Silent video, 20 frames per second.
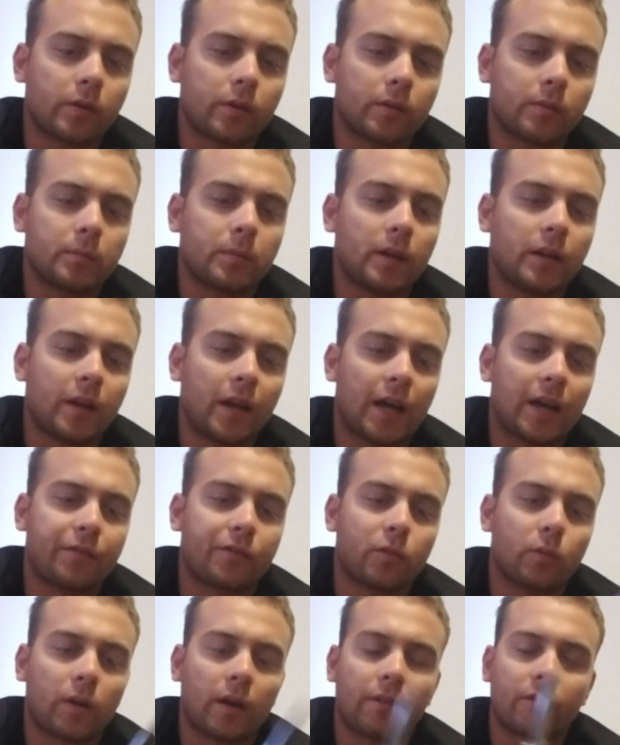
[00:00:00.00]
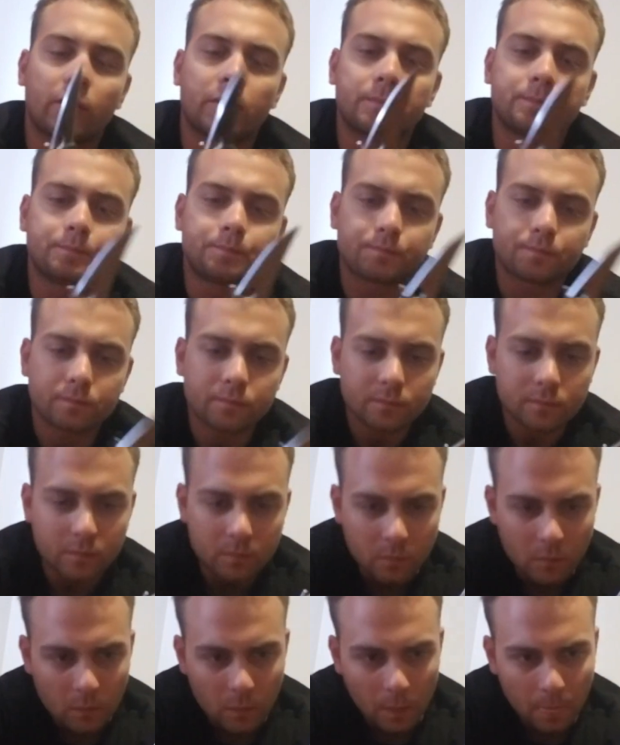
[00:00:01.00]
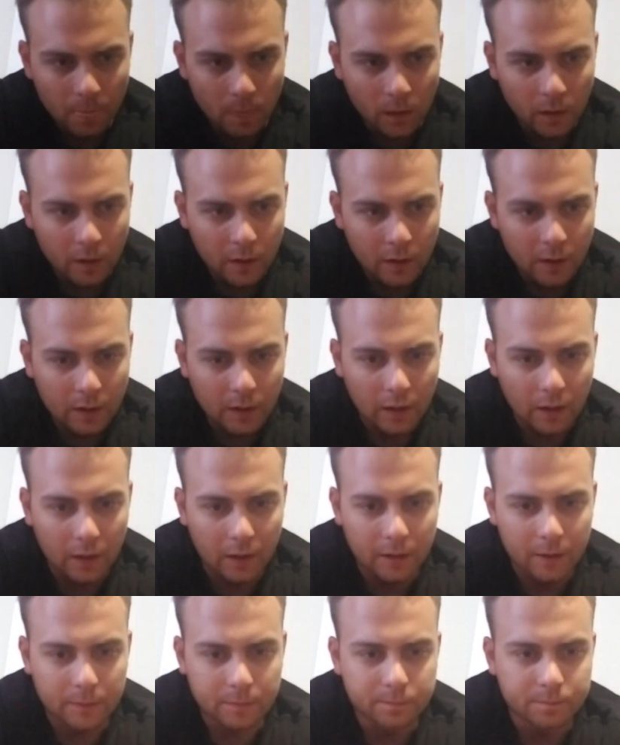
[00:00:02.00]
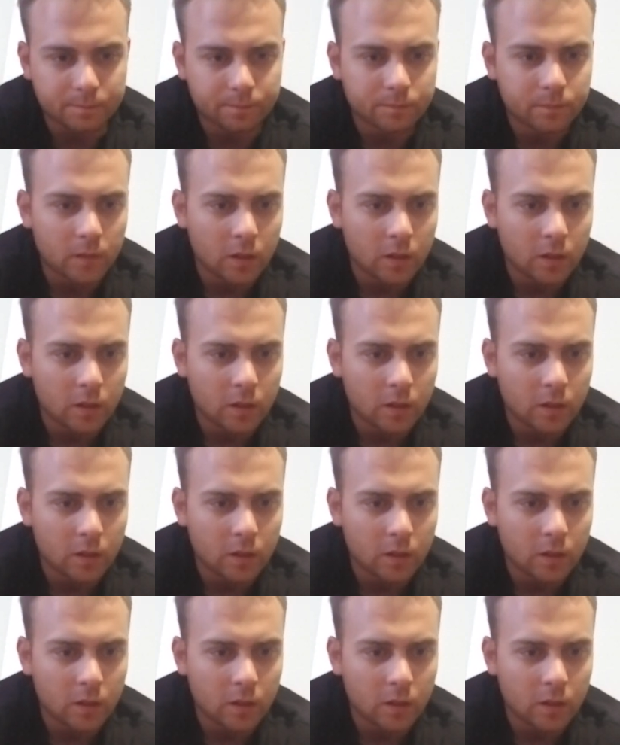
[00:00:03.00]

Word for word: or a knife or whatever. Um,